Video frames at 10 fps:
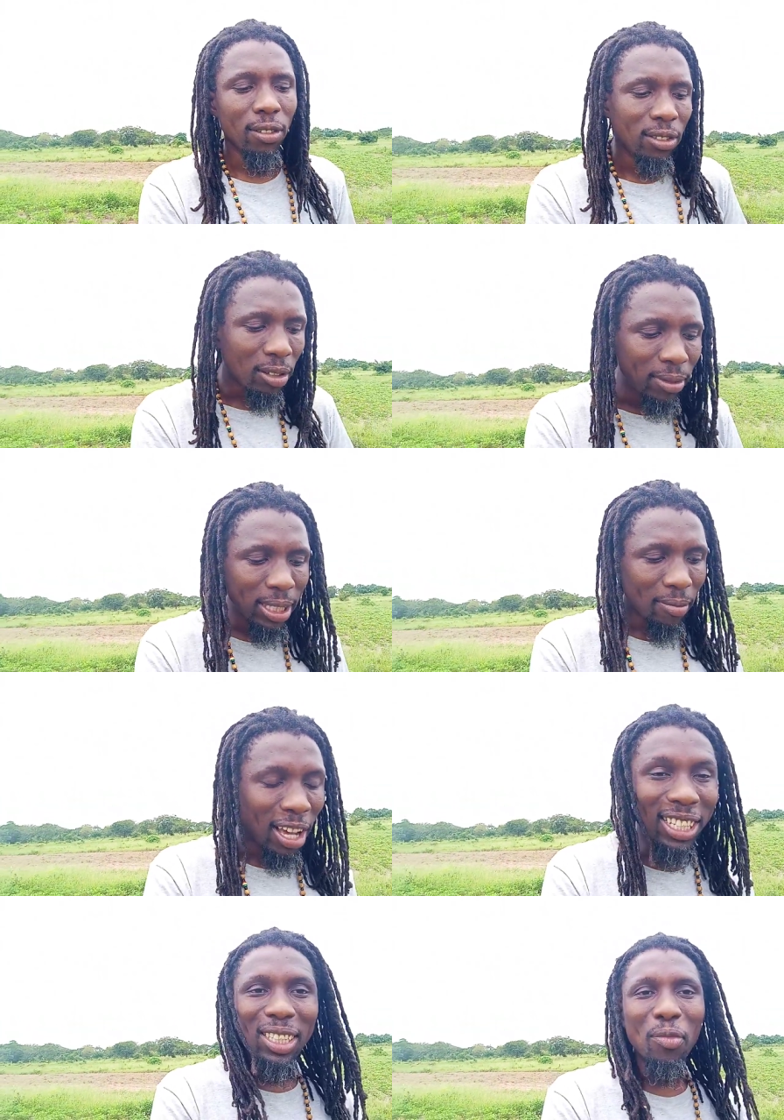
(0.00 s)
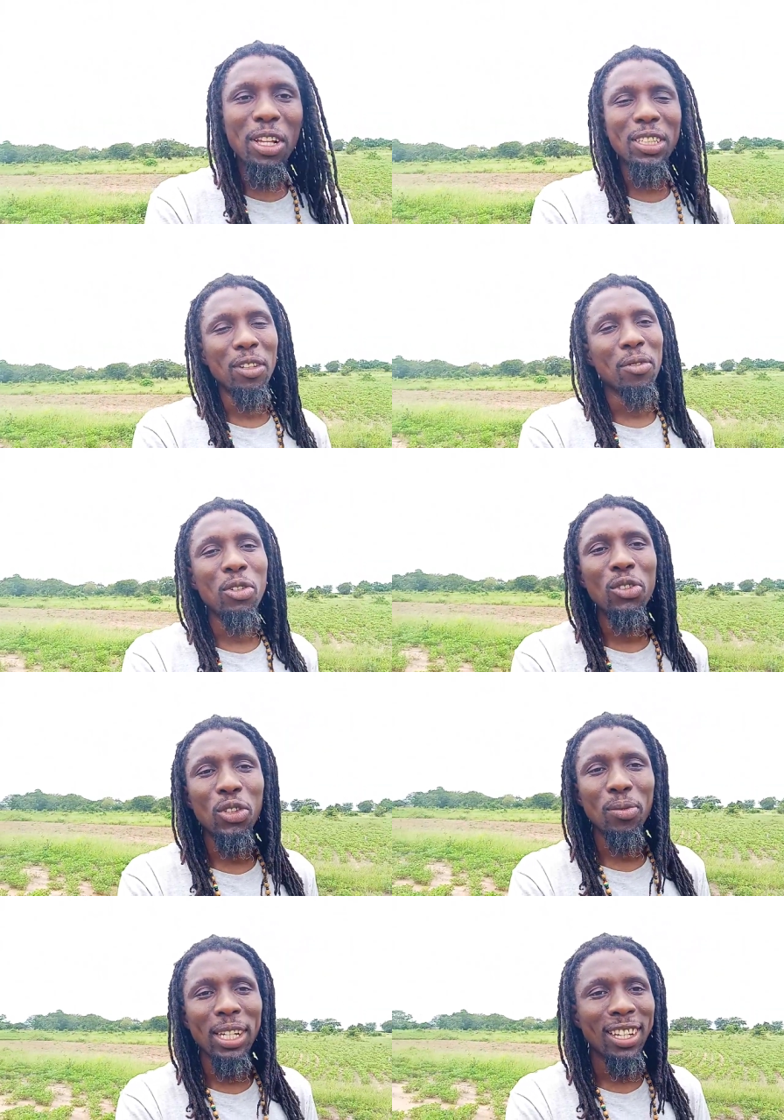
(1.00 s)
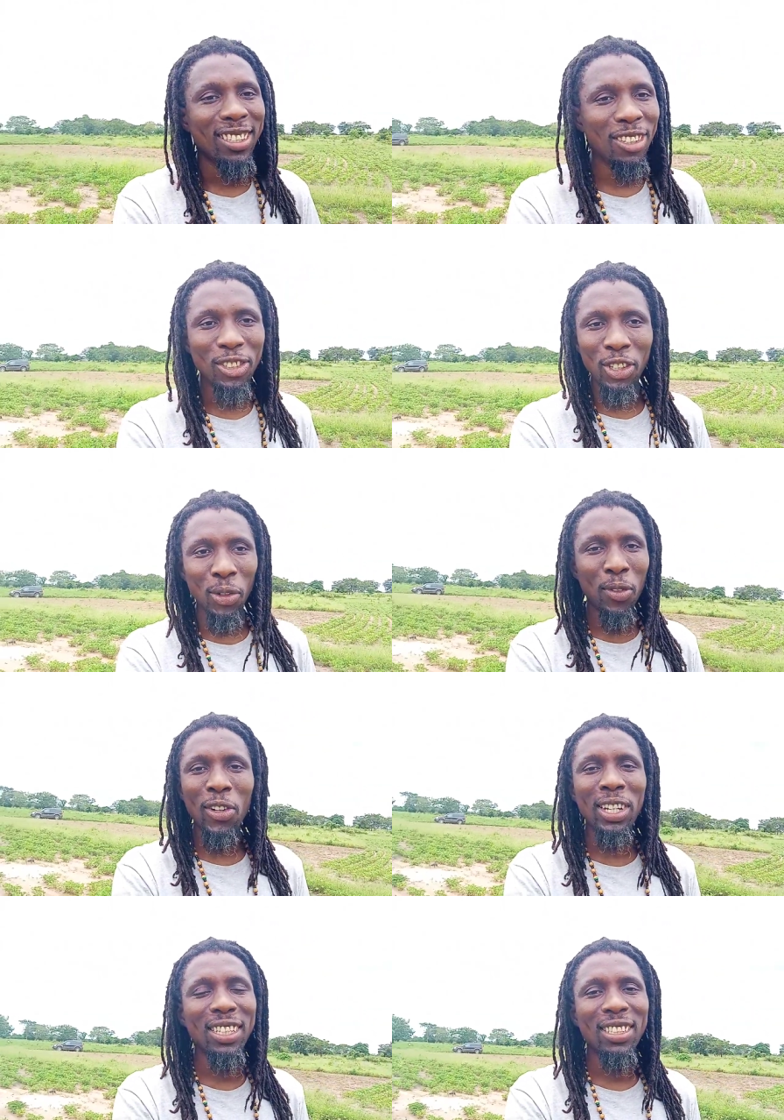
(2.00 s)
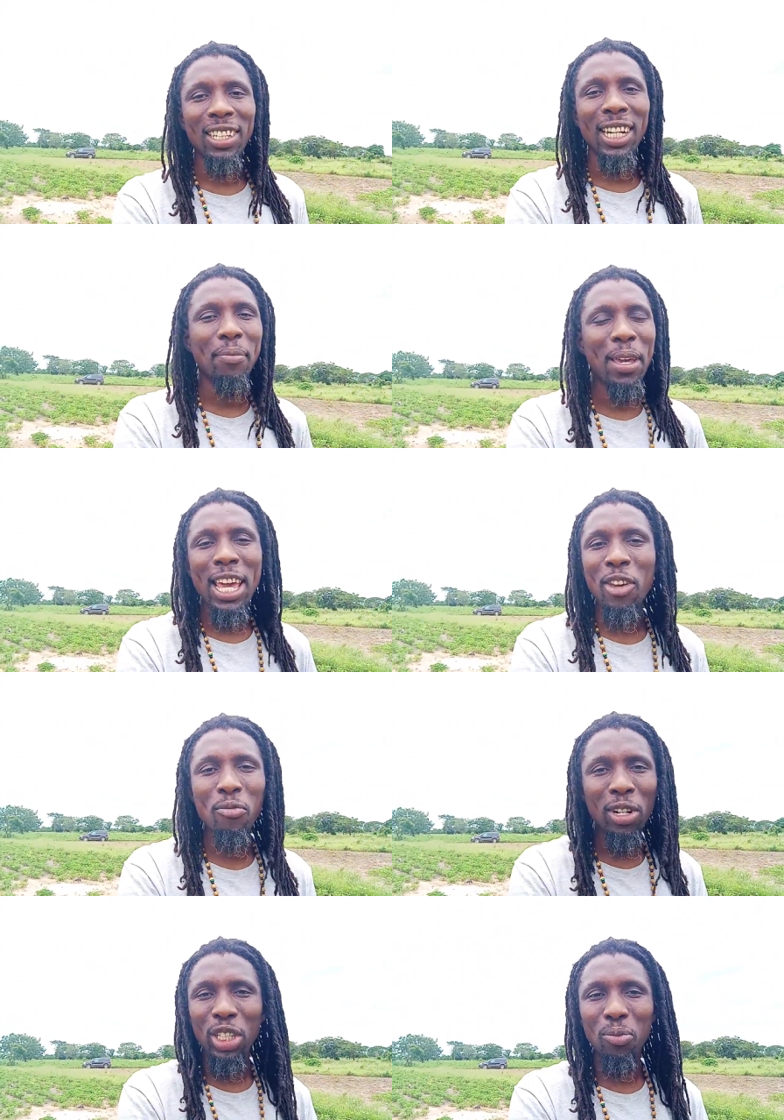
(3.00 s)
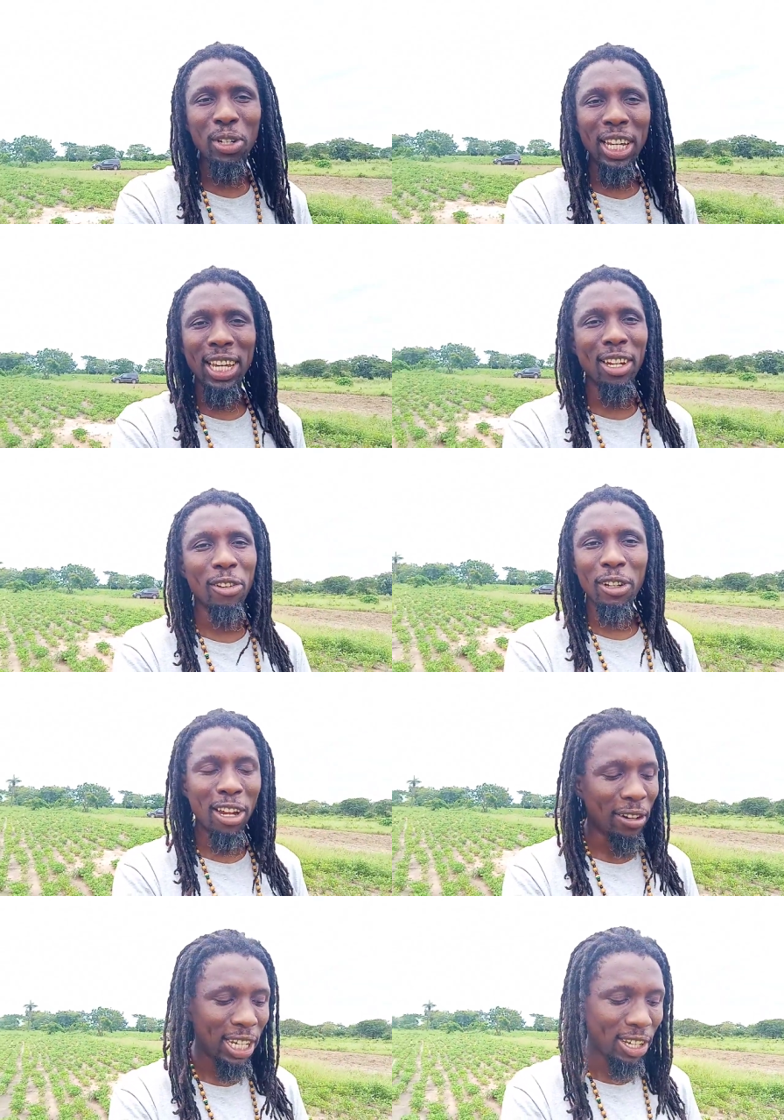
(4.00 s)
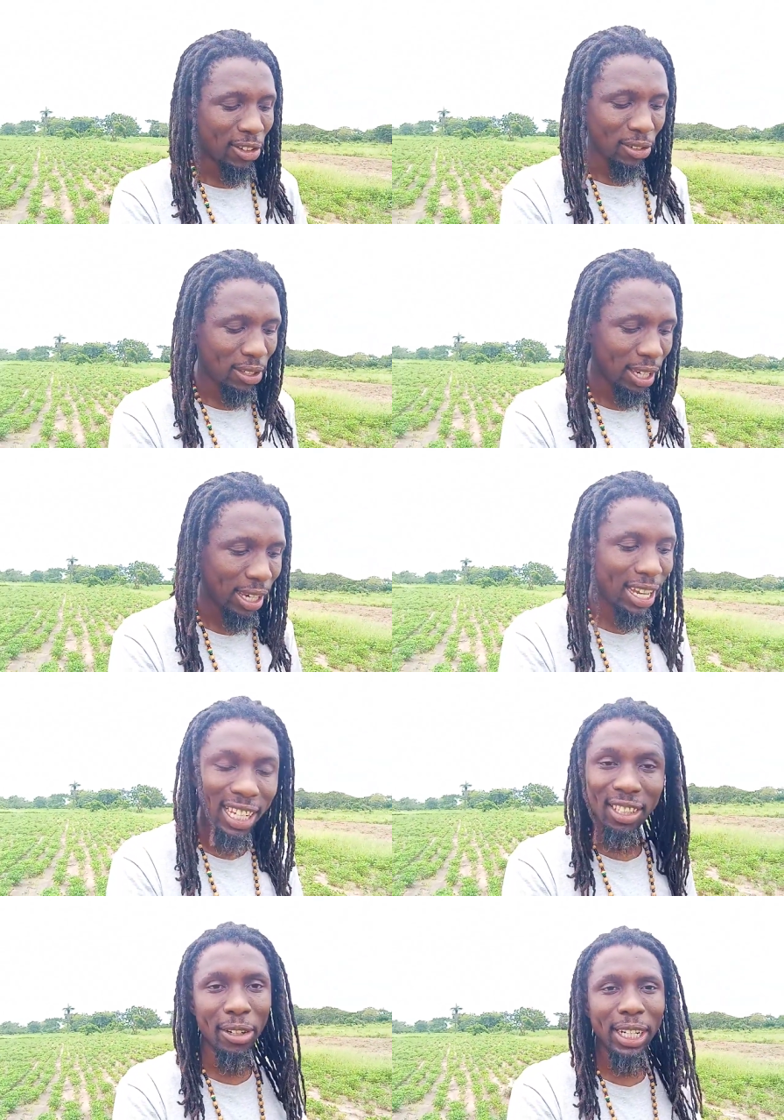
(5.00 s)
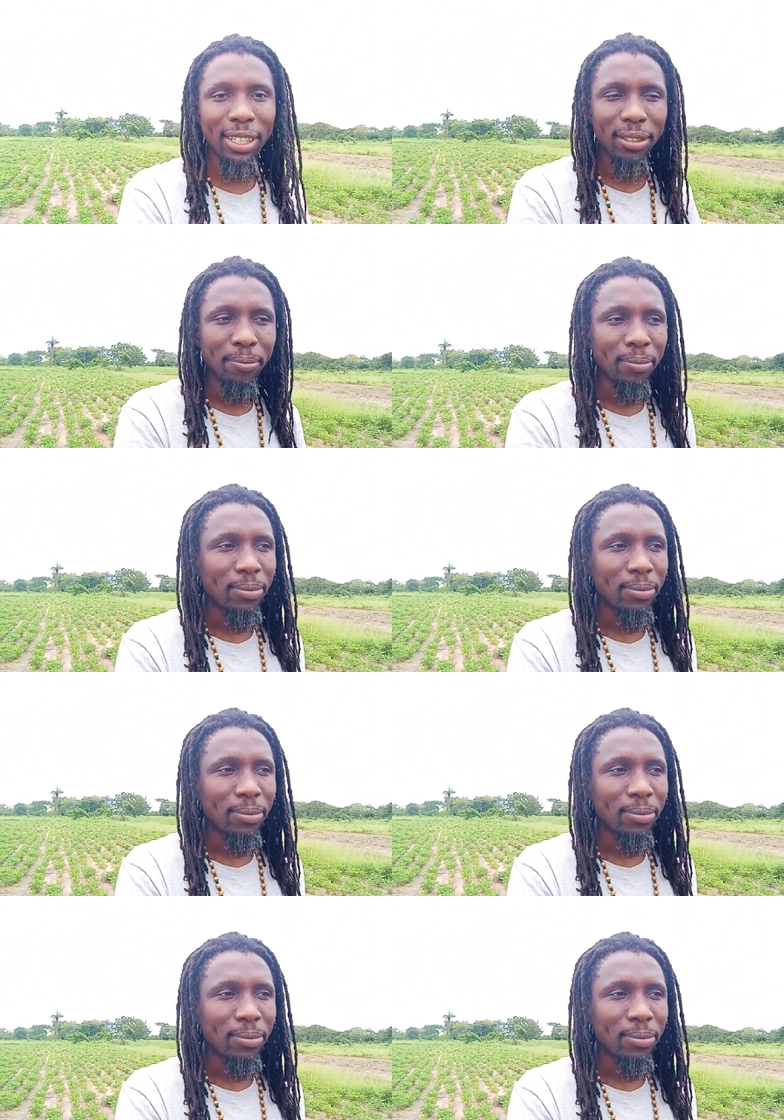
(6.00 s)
some smalls from YouTube, because YouTube don't necessarily pay you much money. They really don't. That's how it is.